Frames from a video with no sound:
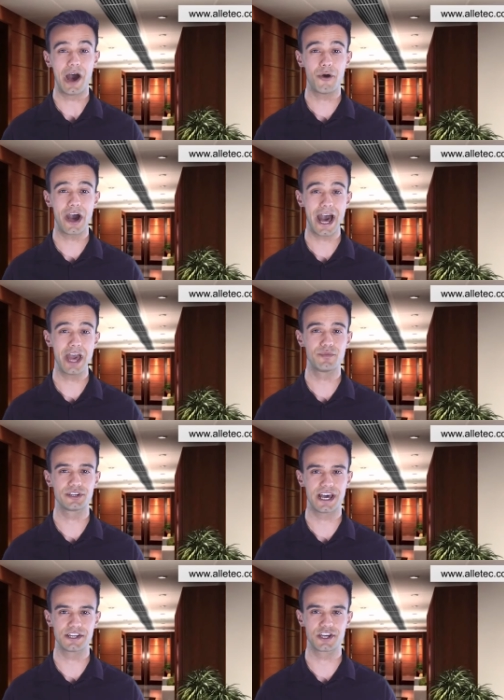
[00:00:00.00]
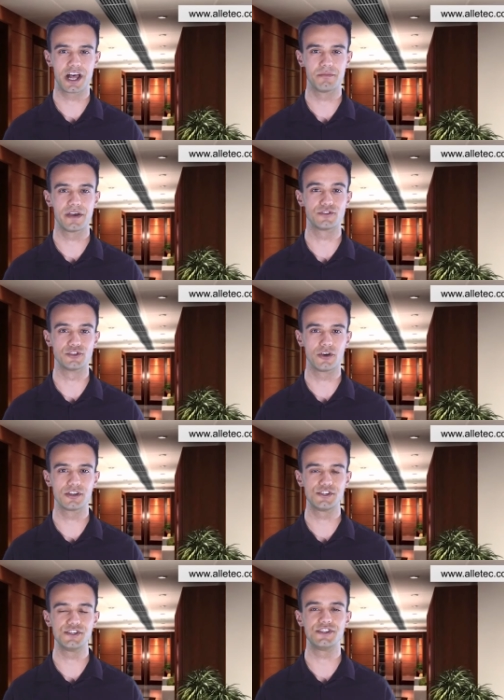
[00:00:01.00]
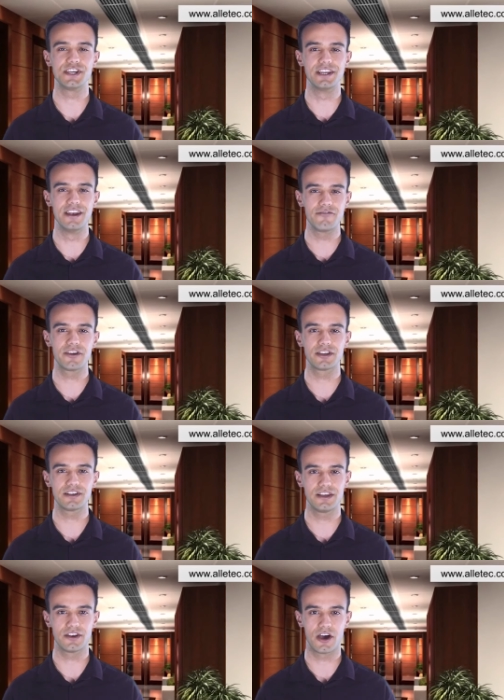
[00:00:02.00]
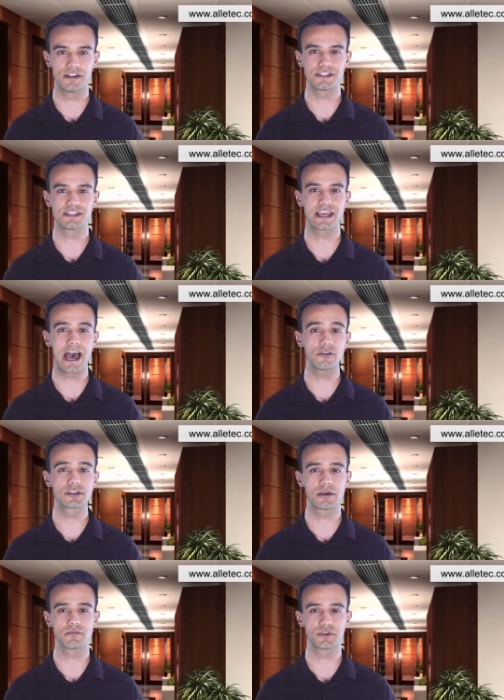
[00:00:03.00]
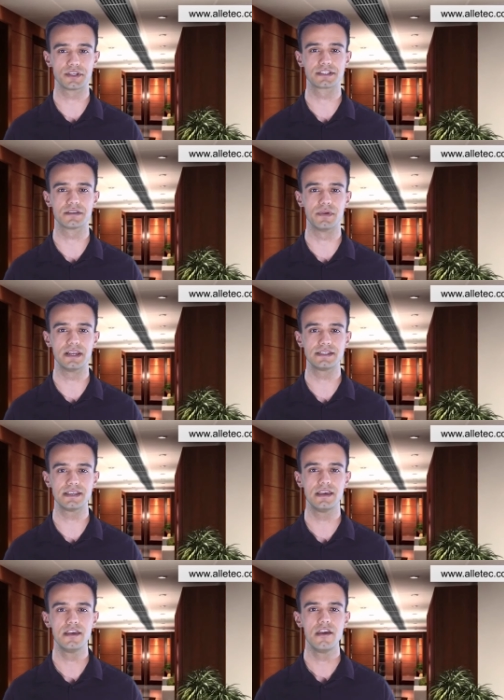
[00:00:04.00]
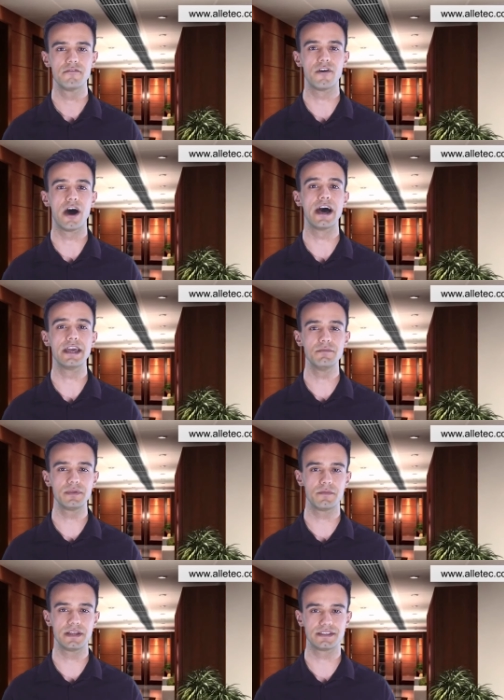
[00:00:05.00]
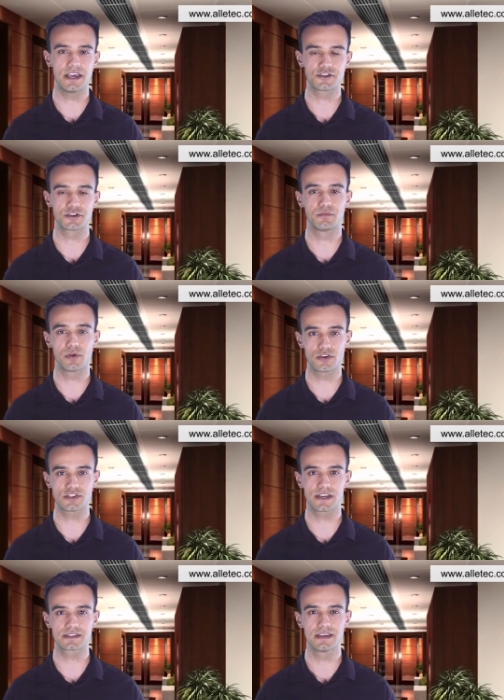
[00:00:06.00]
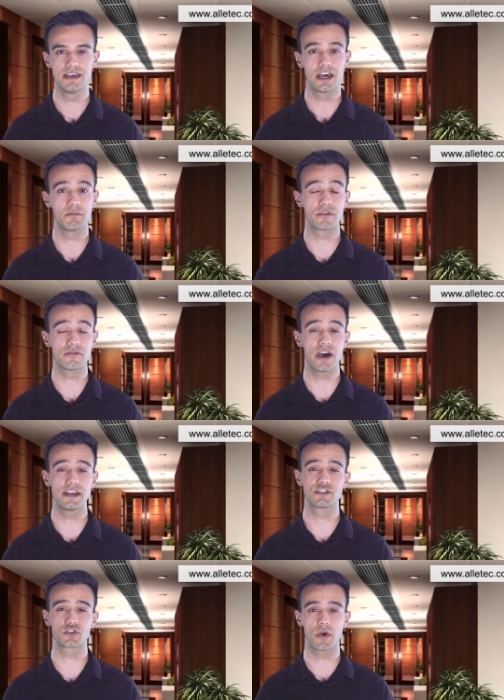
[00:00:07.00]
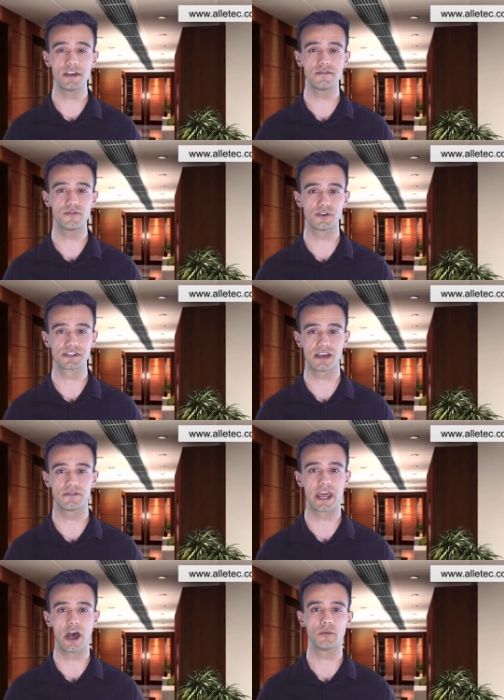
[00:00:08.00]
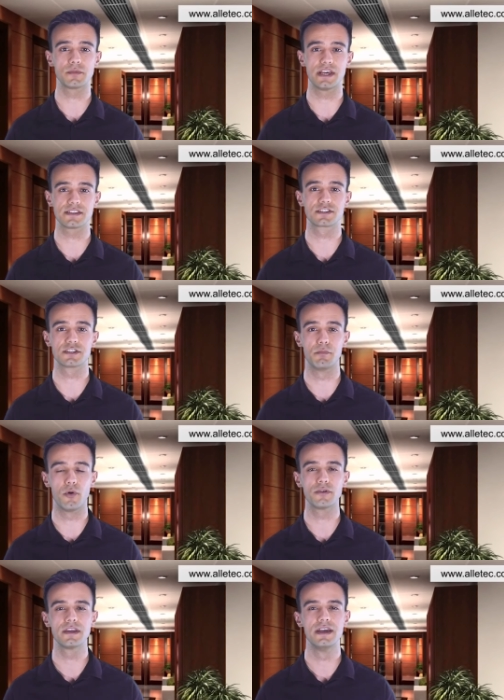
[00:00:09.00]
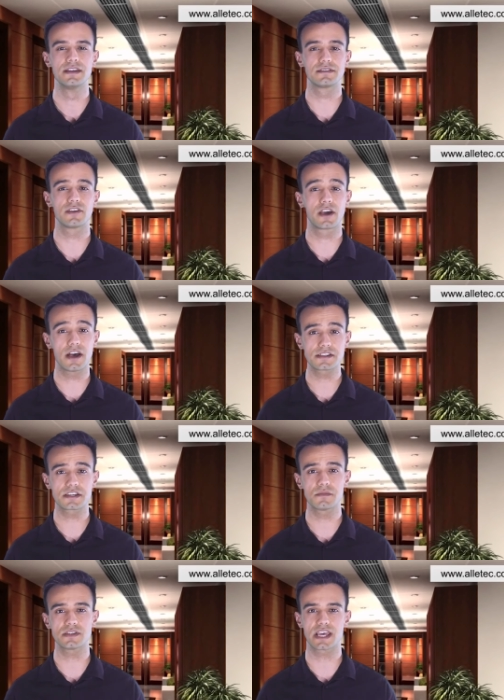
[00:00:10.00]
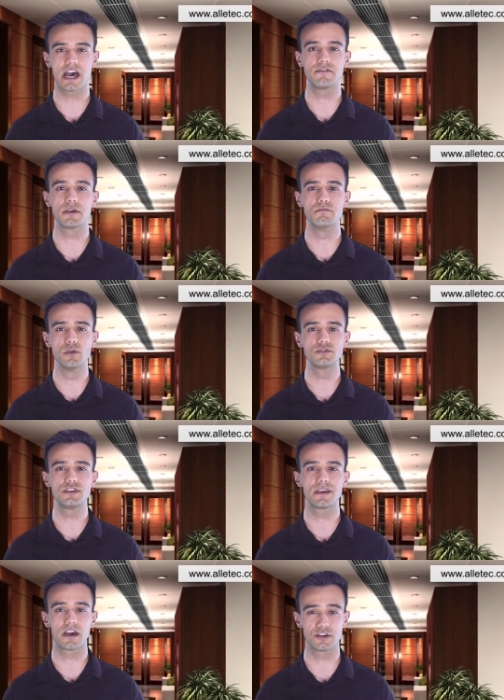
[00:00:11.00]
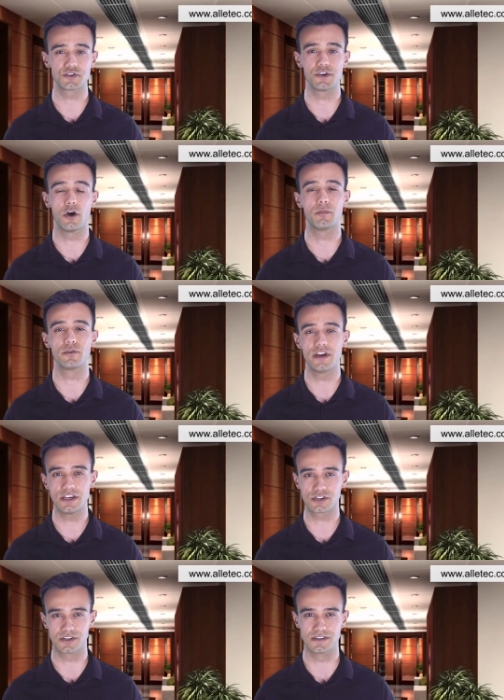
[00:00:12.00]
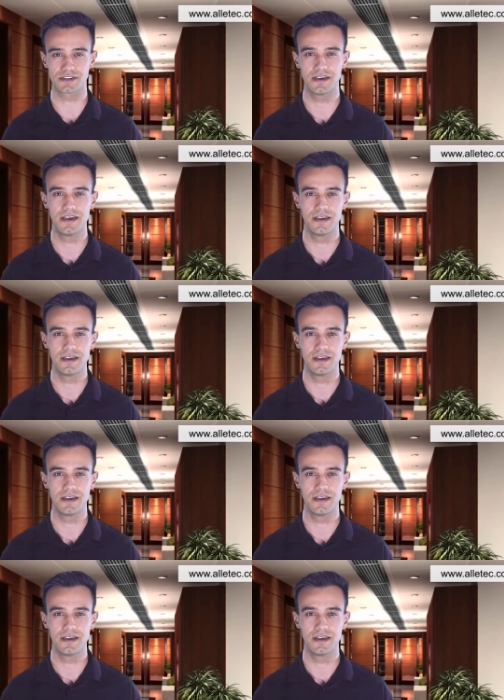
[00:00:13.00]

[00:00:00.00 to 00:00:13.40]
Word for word: Our hybrid agile methodology significantly enhances outcome predictability for our implementation projects and provides 24 7 help desk support to the customers having multi-country operations.